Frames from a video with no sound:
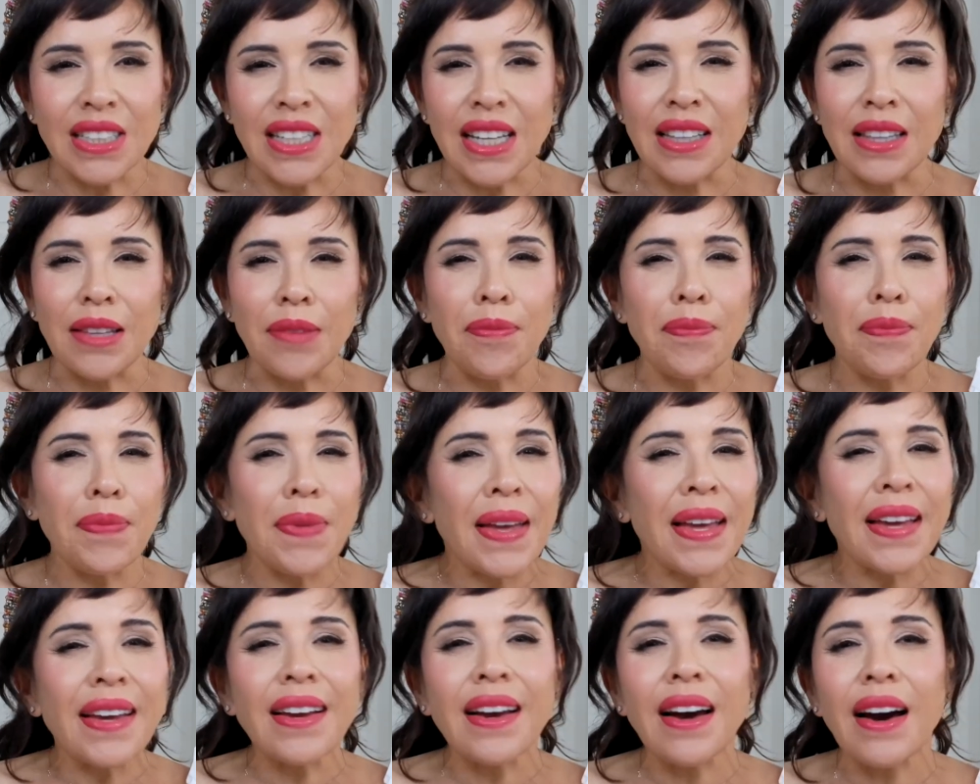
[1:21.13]
and the
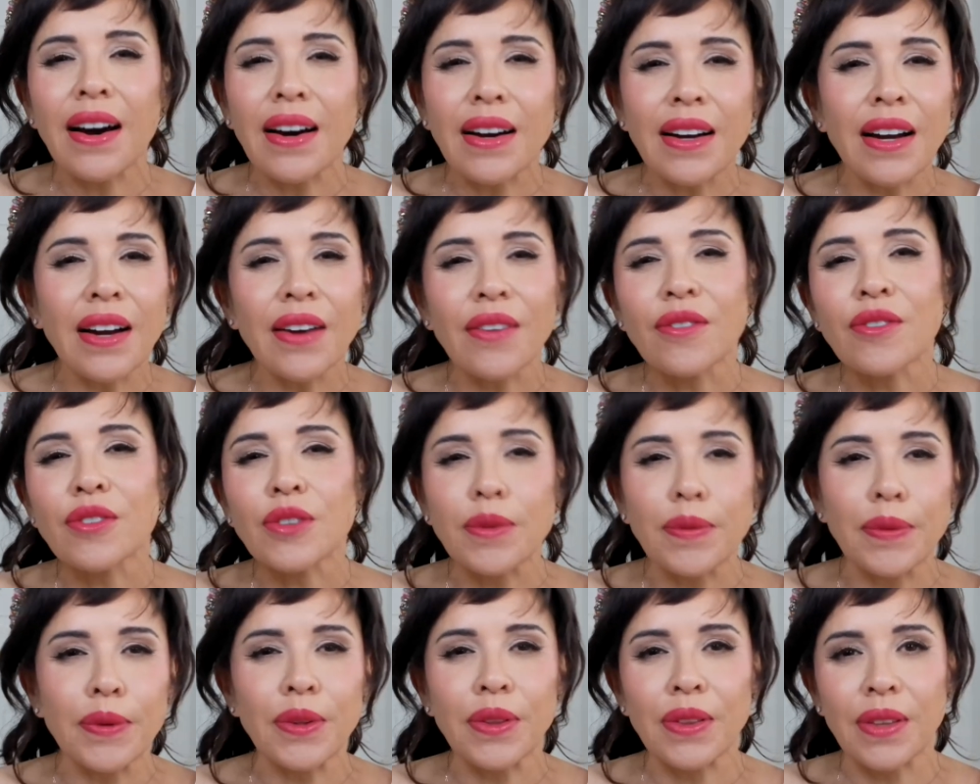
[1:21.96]
big
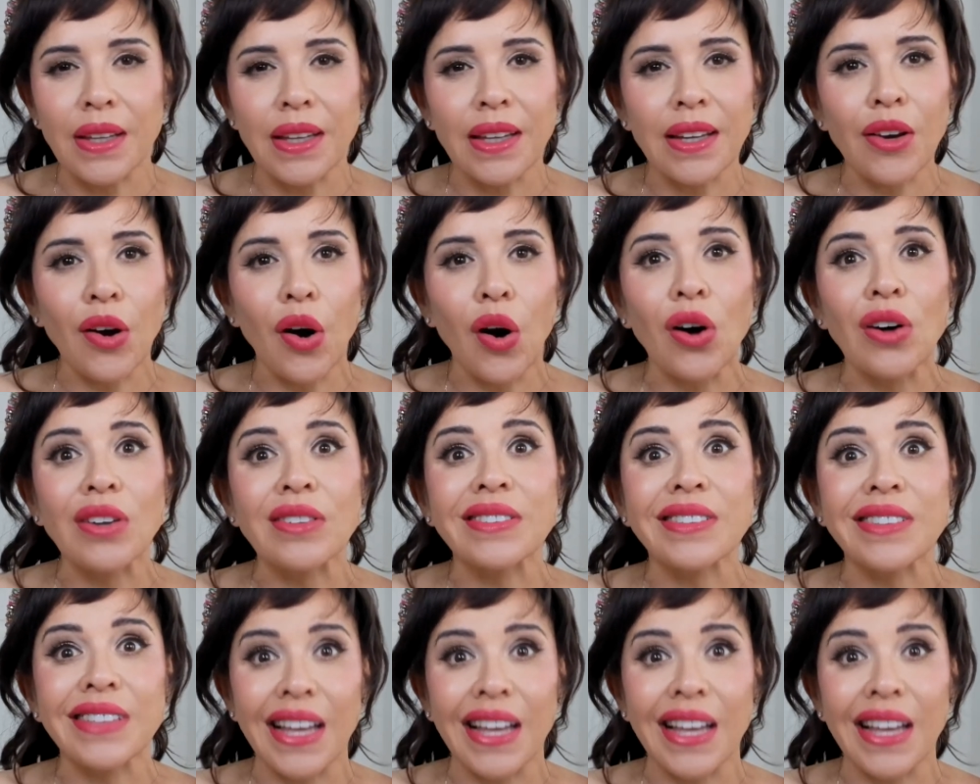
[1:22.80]
uncomfortable thing called